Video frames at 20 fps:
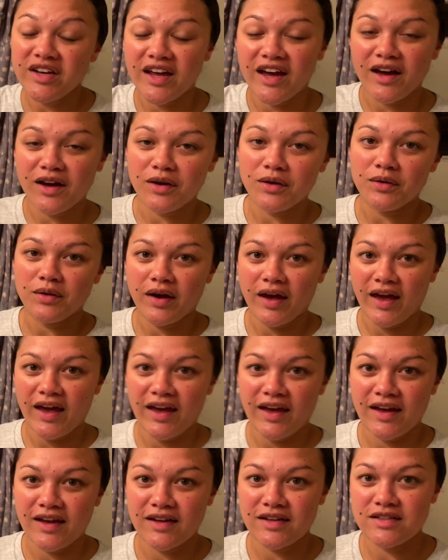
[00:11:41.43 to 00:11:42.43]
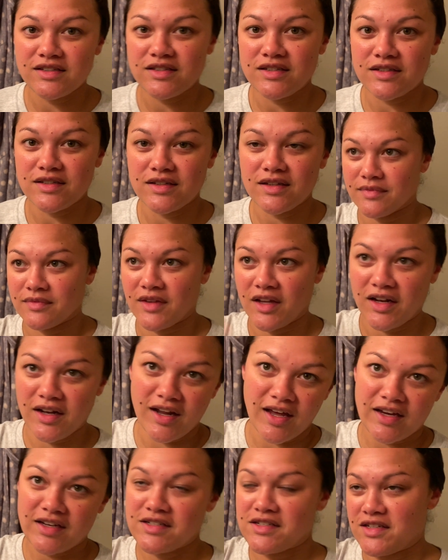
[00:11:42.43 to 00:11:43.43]
now and the
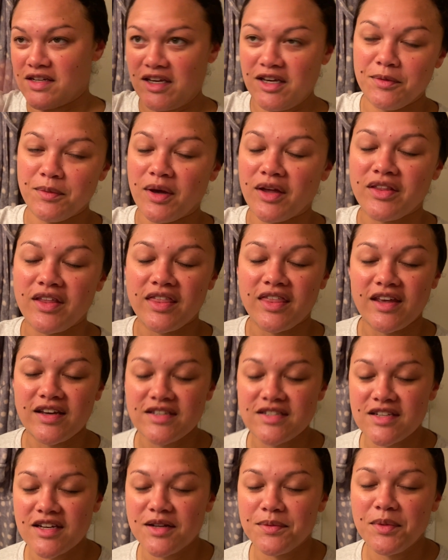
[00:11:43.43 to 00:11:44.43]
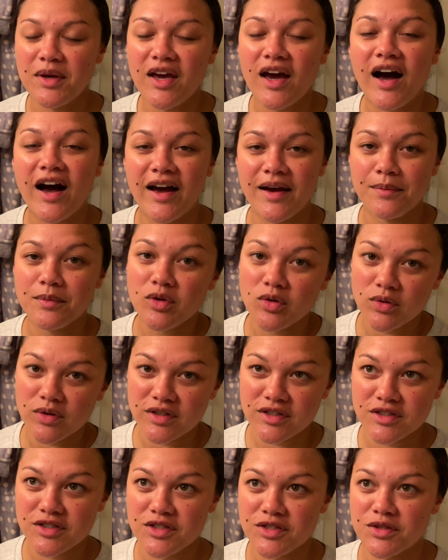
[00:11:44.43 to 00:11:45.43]
next email that they send me, I'm
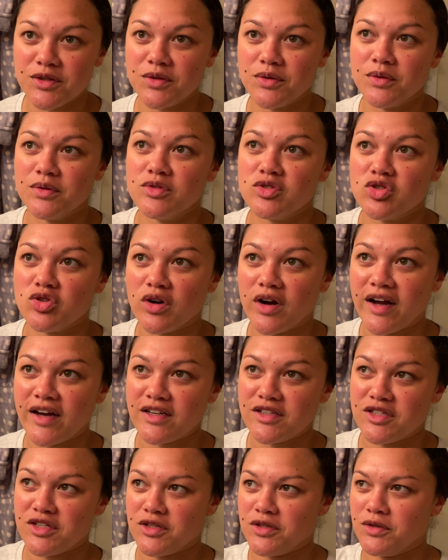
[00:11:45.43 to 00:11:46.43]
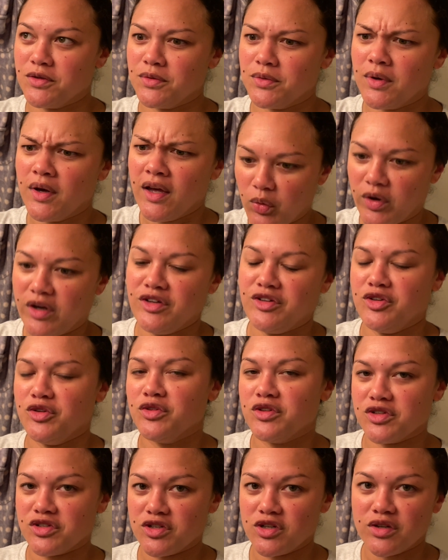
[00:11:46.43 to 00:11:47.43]
going to try to redo
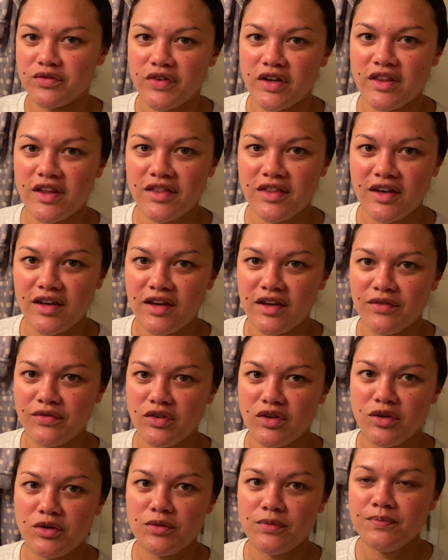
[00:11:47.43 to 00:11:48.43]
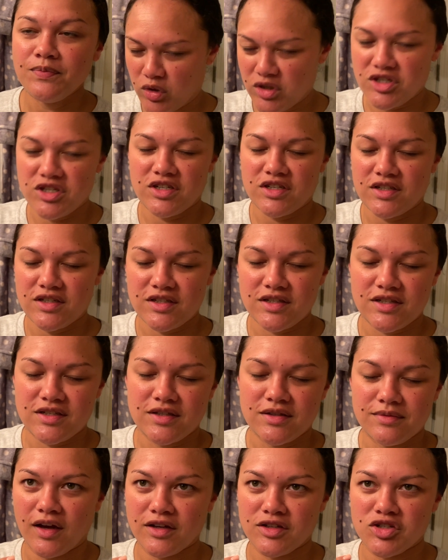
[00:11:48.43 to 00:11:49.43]
the survey that they give you, which
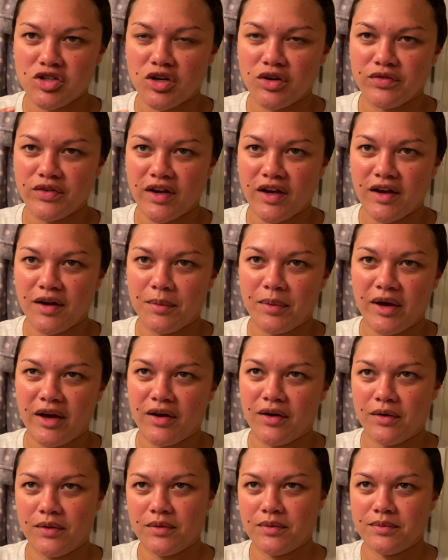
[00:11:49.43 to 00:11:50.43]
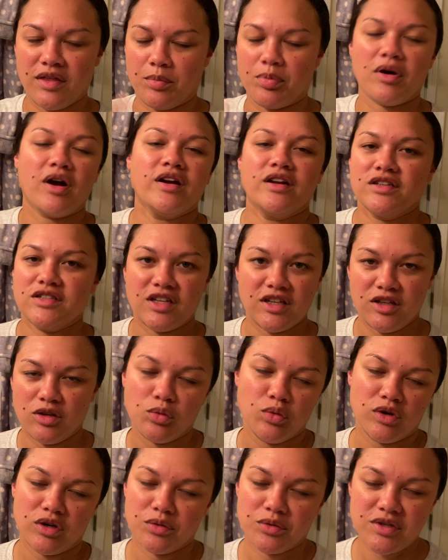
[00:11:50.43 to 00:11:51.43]
is a survey about the products that you
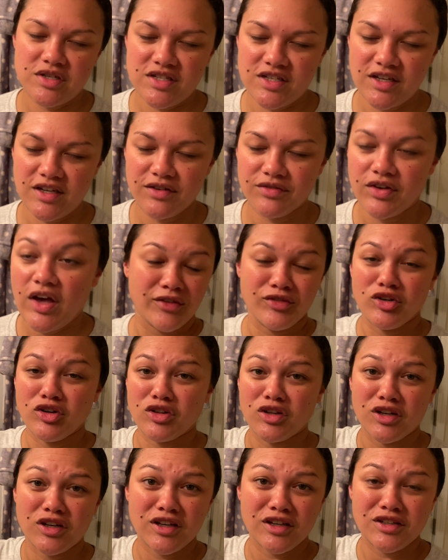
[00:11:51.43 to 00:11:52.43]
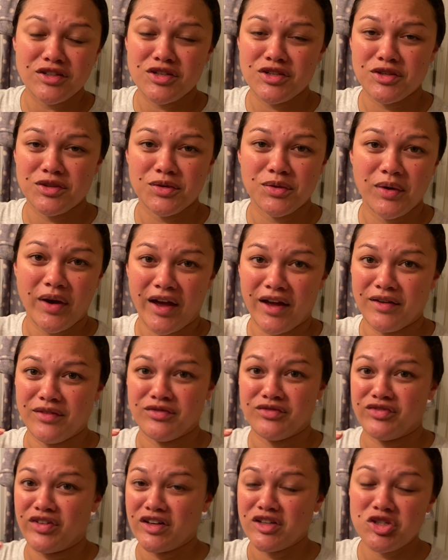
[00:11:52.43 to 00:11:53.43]
want to receive. If you're looking
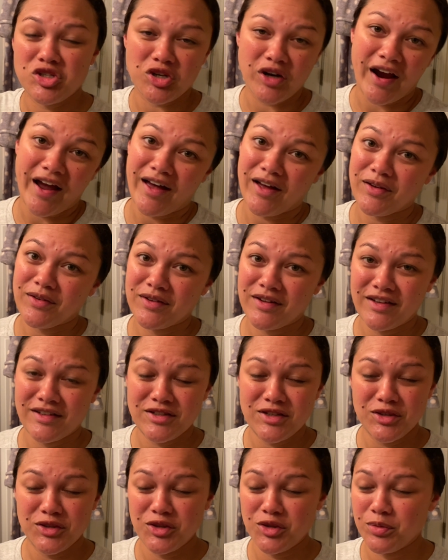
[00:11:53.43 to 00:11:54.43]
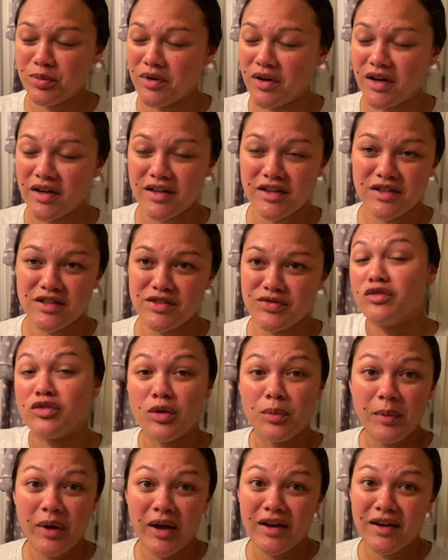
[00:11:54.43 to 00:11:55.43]
to venture out into new products
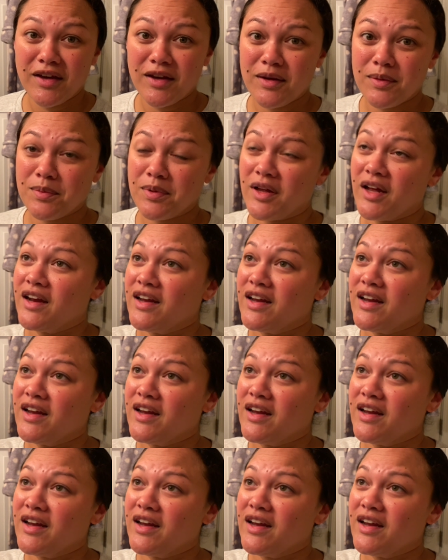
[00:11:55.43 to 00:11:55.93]
for makeup,